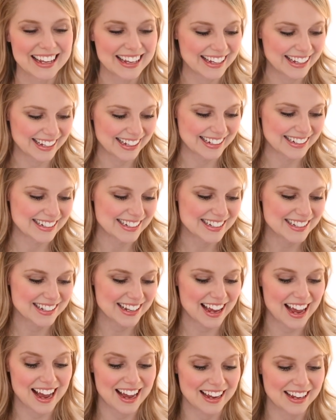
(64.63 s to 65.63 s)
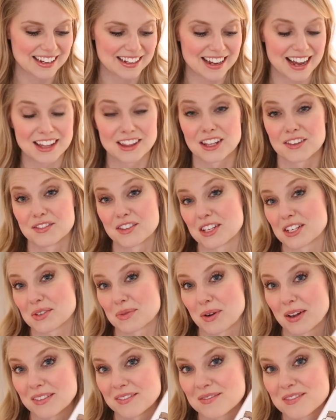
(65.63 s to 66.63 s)
and I love this
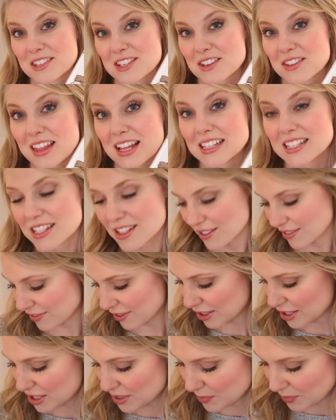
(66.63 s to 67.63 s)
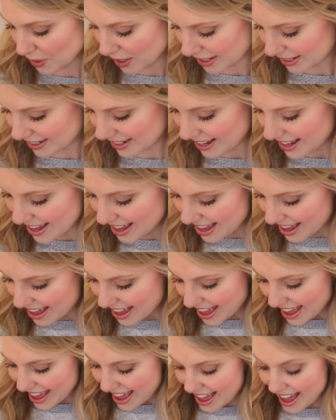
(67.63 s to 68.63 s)
one. So that's the first one
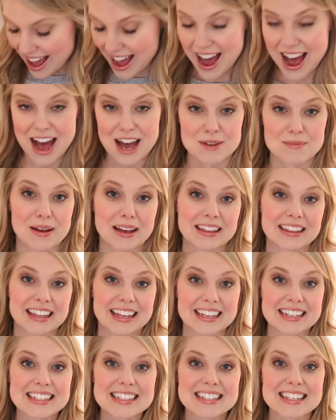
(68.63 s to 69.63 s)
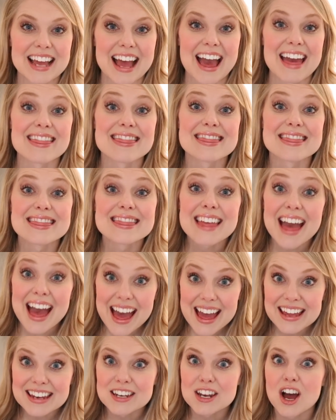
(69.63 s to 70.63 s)
on my list. And
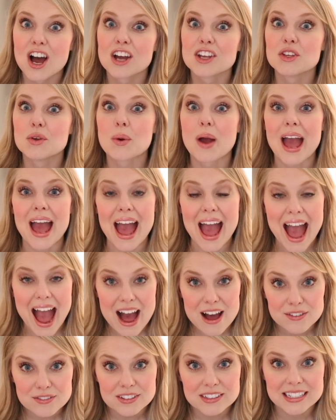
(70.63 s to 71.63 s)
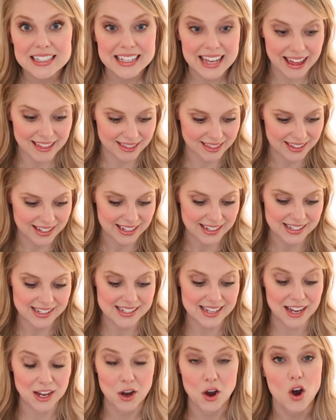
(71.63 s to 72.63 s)
then you have to get these.
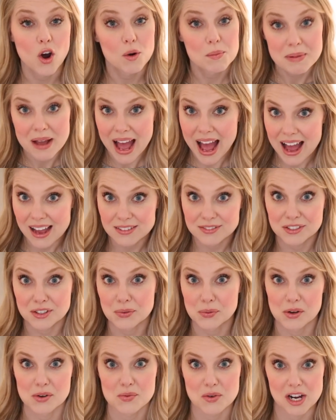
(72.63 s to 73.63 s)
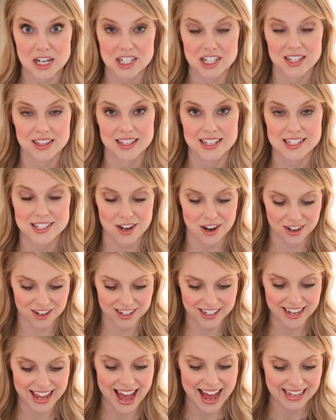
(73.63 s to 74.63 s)
I hope everyone watching this
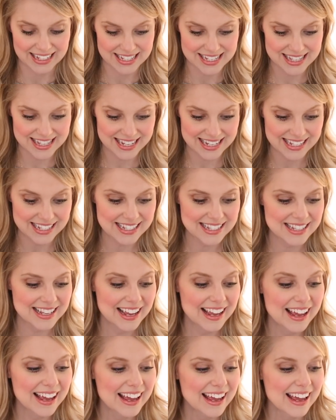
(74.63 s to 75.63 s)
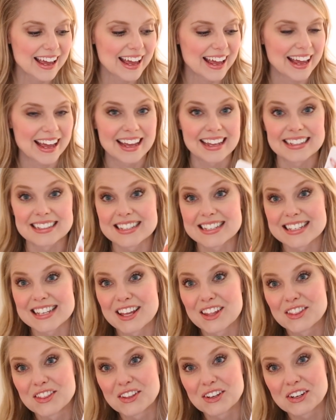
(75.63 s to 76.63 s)
already has these. It's
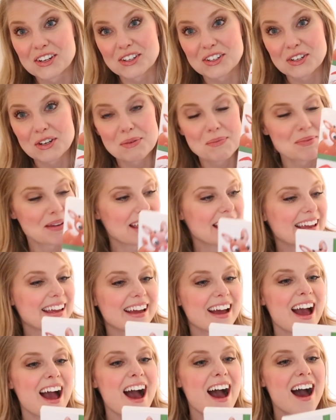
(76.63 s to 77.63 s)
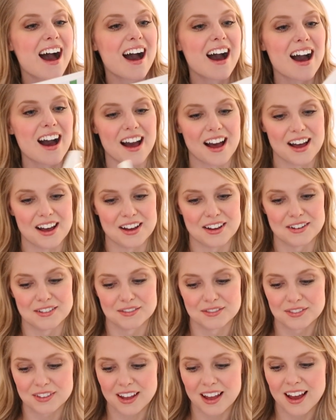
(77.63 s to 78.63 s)
the grouping of